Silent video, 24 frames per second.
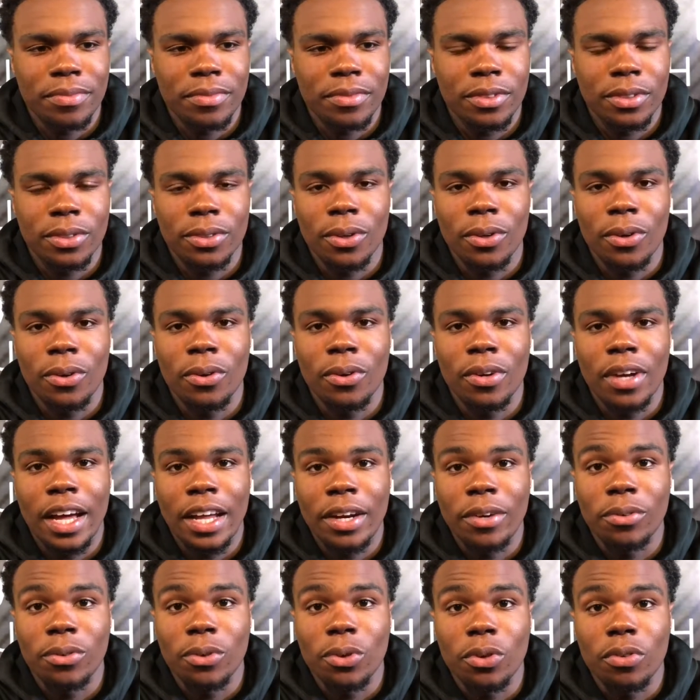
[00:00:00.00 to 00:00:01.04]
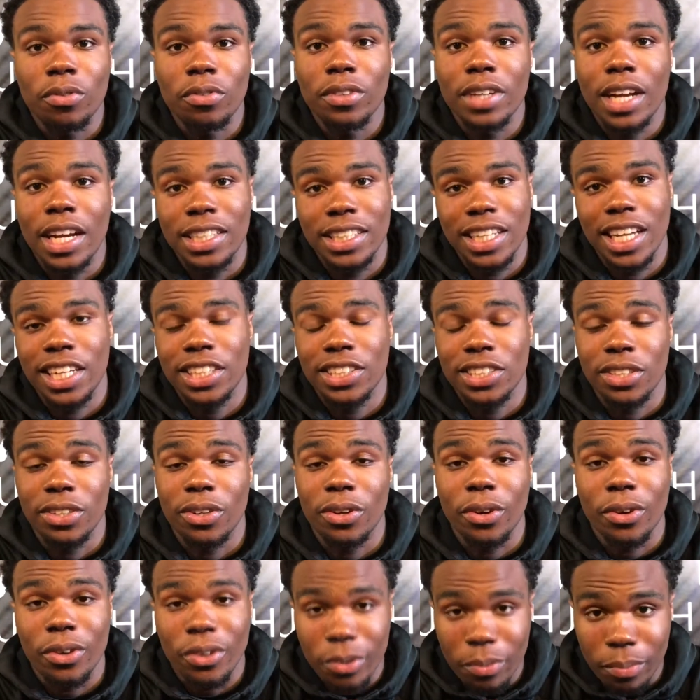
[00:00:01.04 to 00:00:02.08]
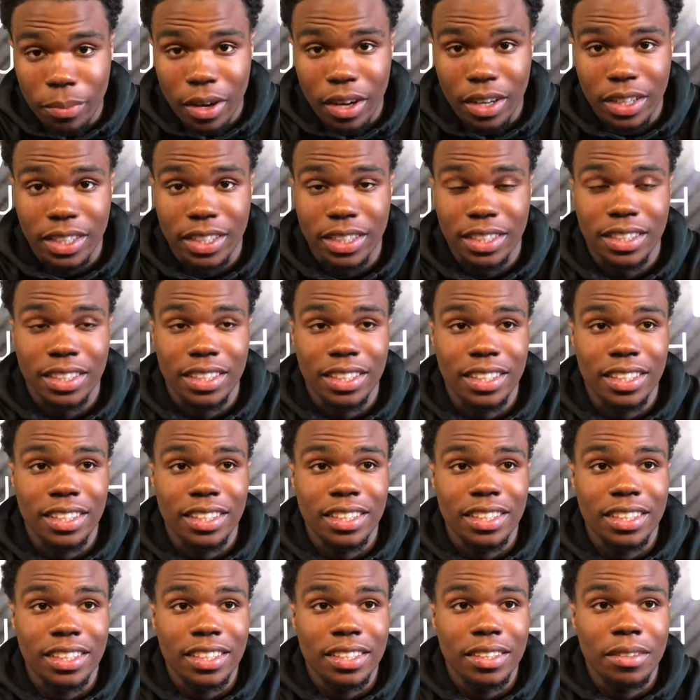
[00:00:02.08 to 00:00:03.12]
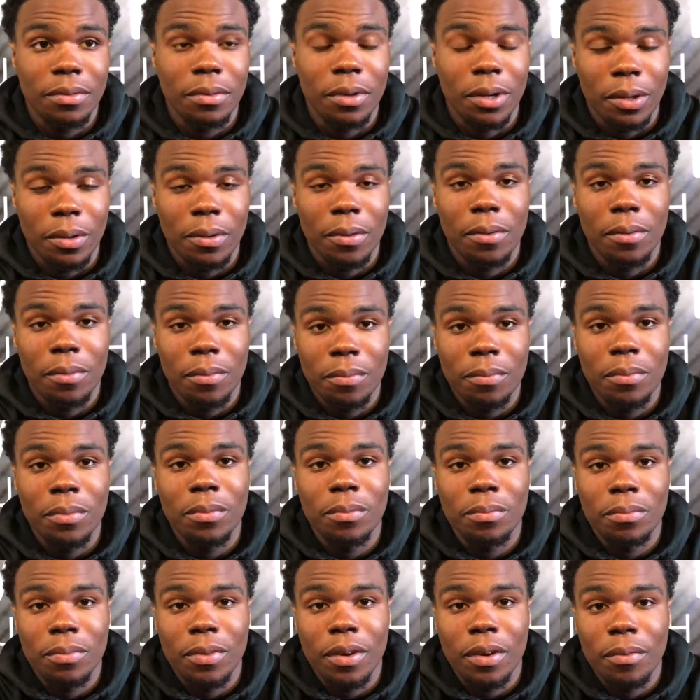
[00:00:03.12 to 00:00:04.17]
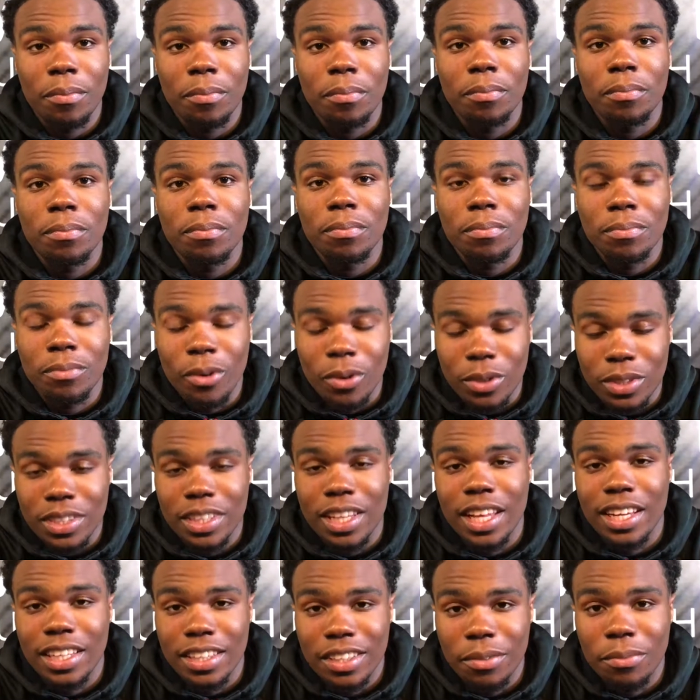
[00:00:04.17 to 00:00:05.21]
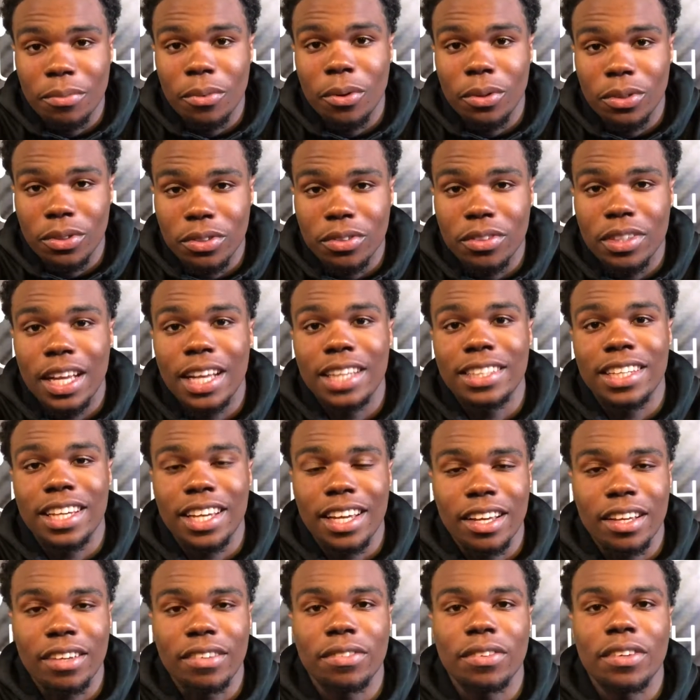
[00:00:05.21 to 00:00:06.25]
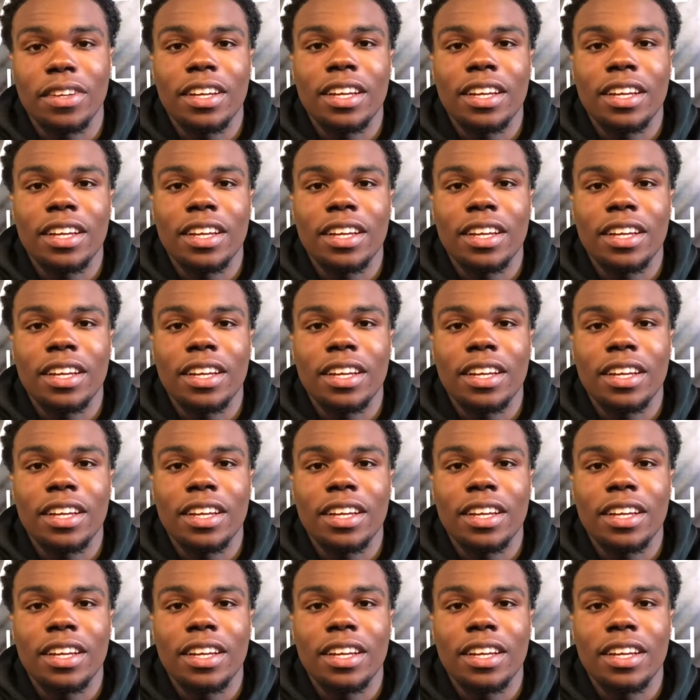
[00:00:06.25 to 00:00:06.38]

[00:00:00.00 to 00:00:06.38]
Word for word: So I don't know if you guys actually heard about it, but most likely most of you guys have.